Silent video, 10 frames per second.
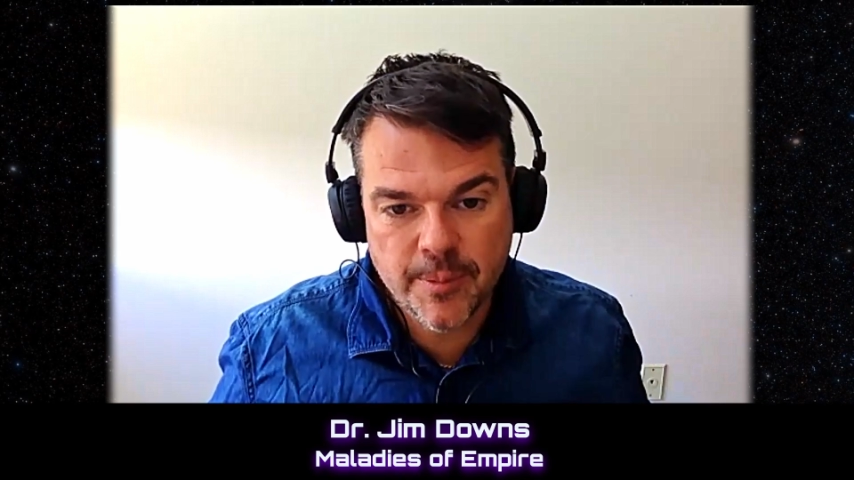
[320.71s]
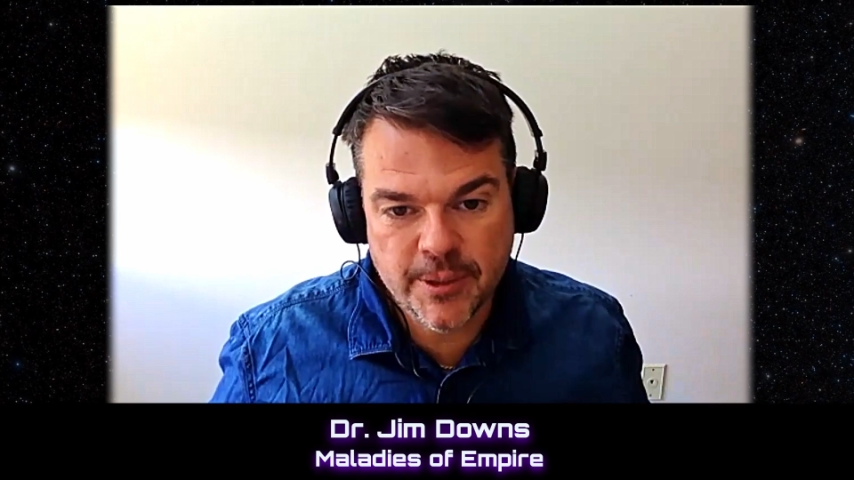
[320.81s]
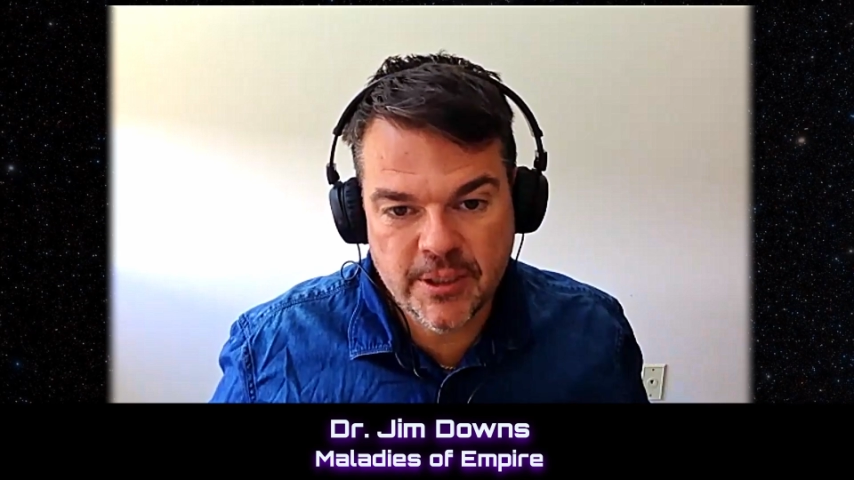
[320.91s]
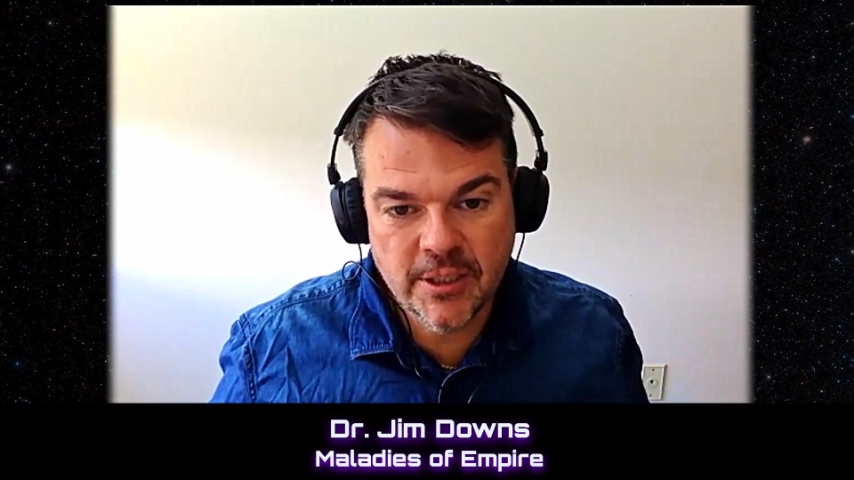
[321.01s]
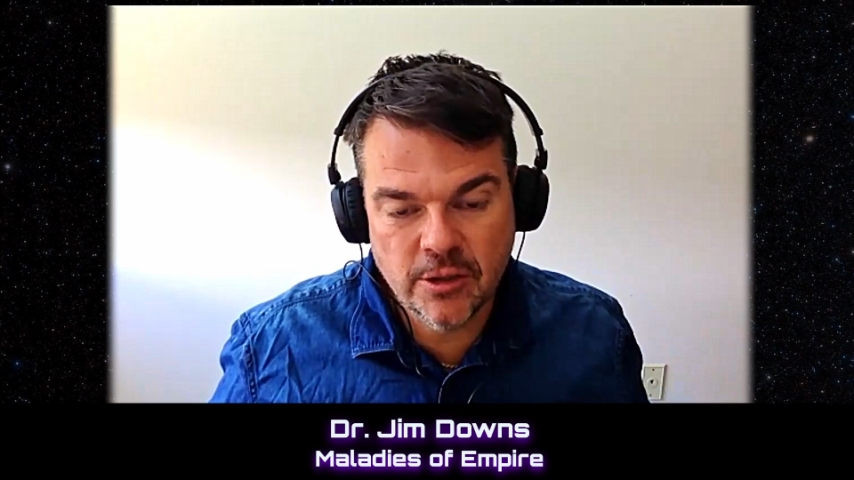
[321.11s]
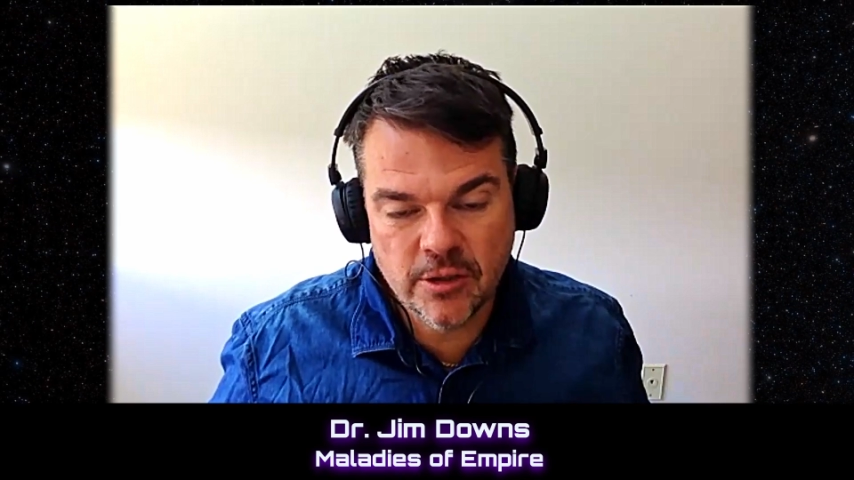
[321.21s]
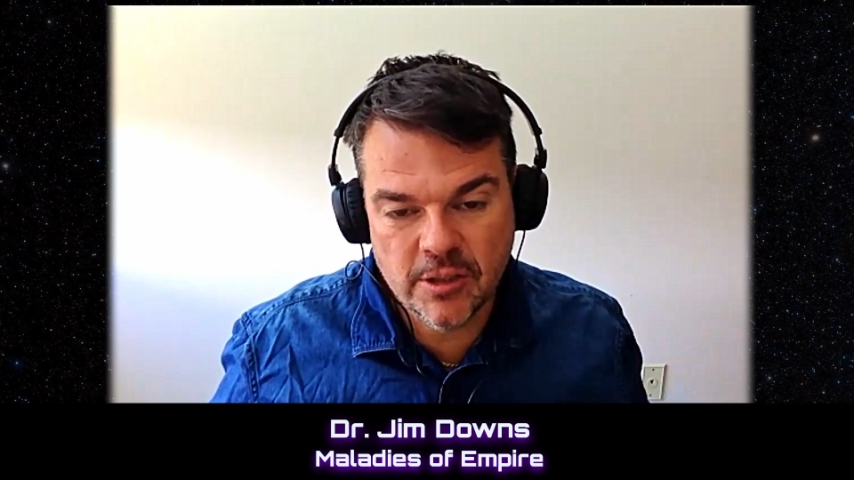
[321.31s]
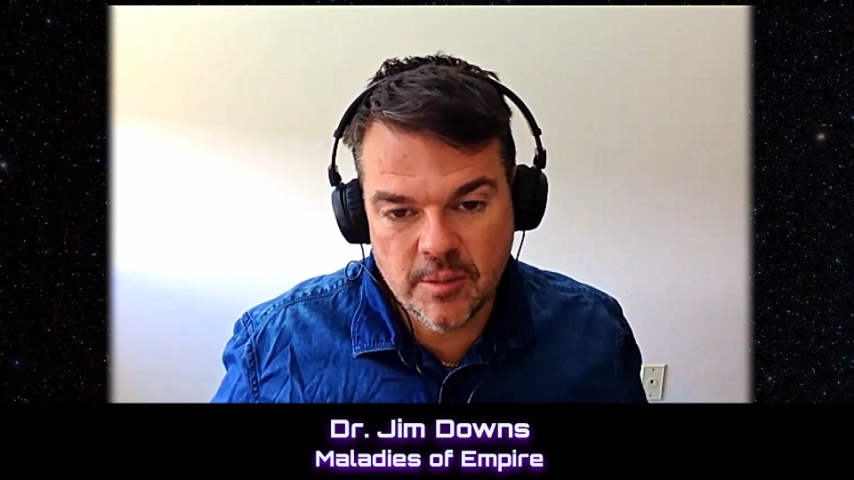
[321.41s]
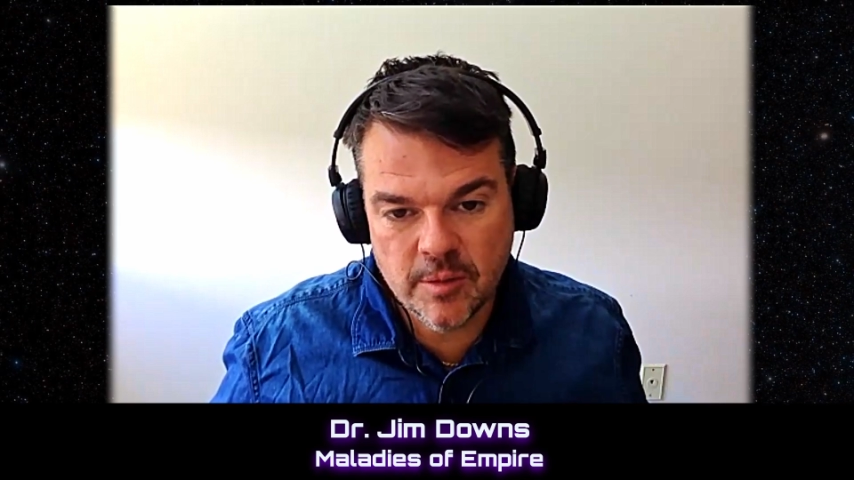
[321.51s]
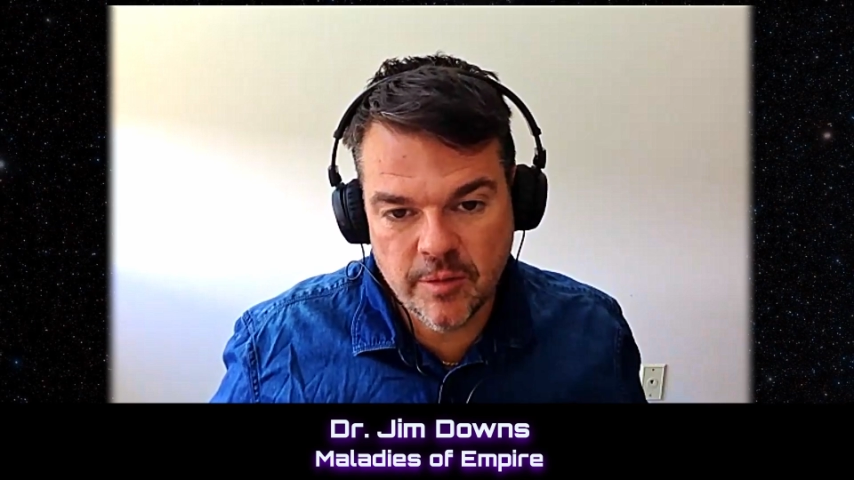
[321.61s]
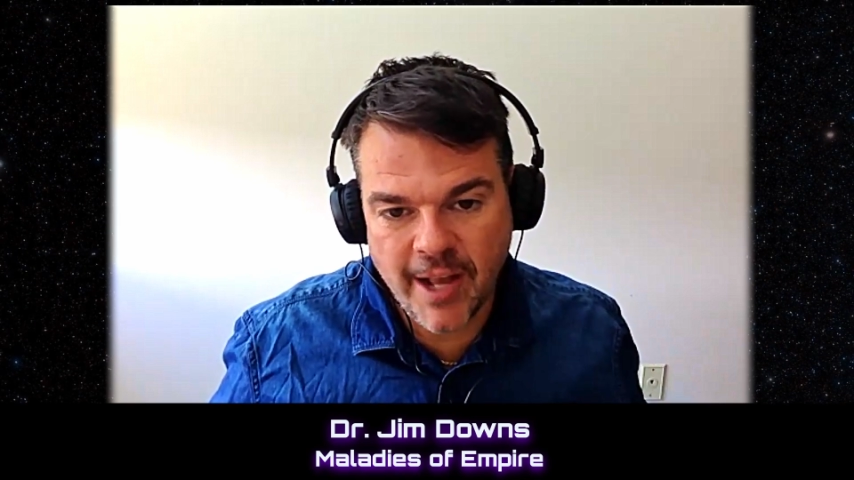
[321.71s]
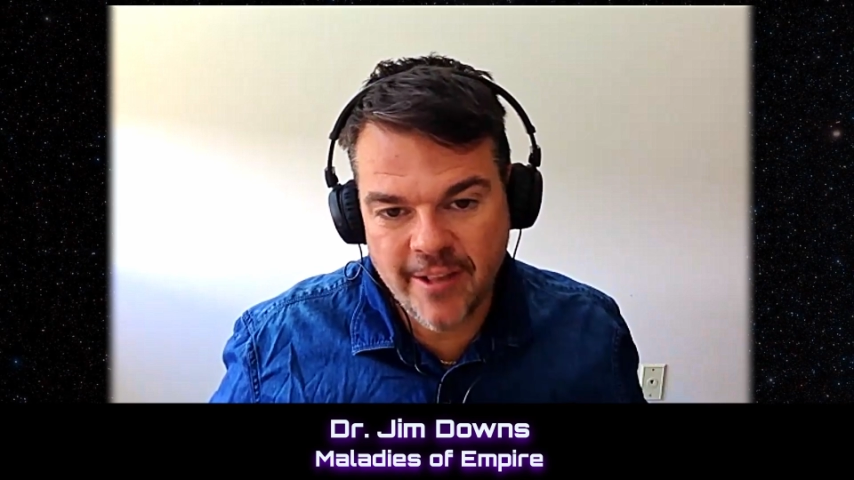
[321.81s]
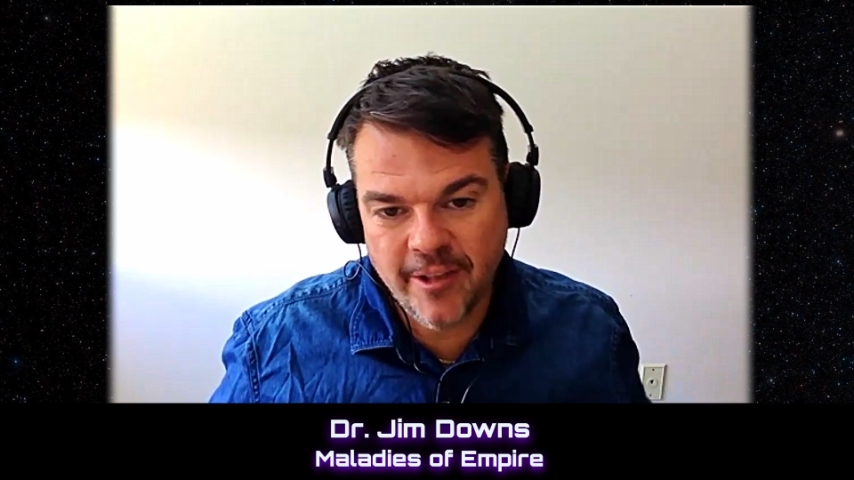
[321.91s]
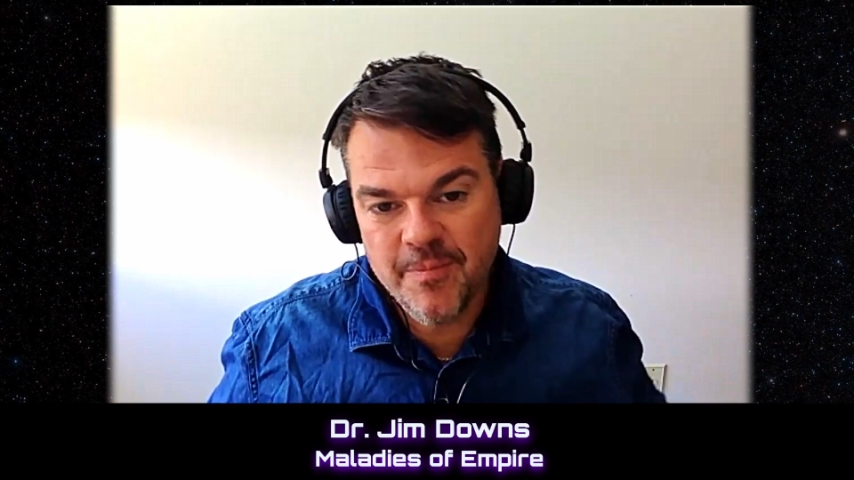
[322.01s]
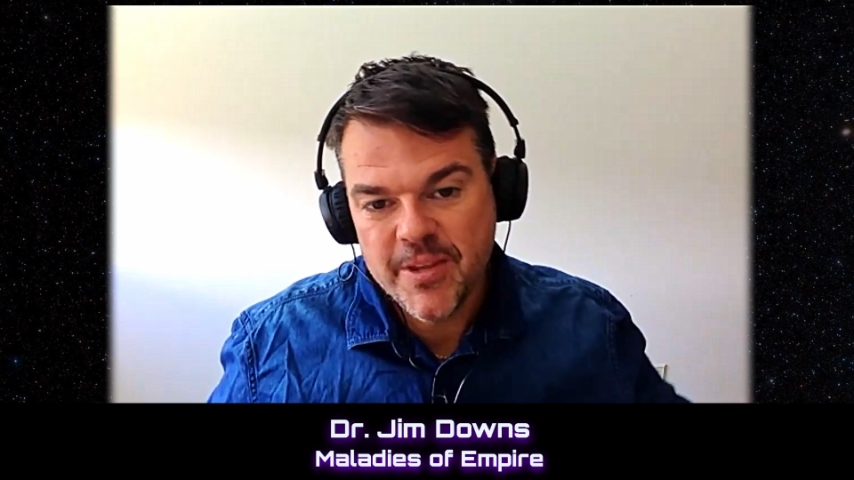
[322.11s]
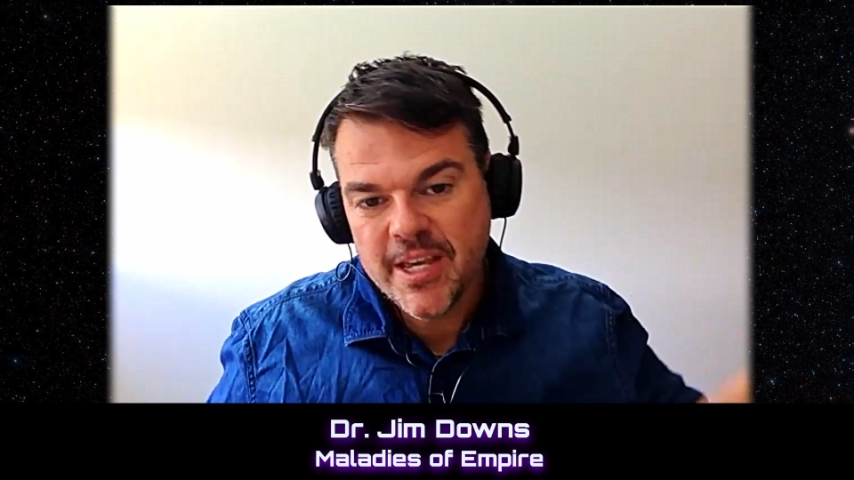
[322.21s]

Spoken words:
procedure, it seems violent.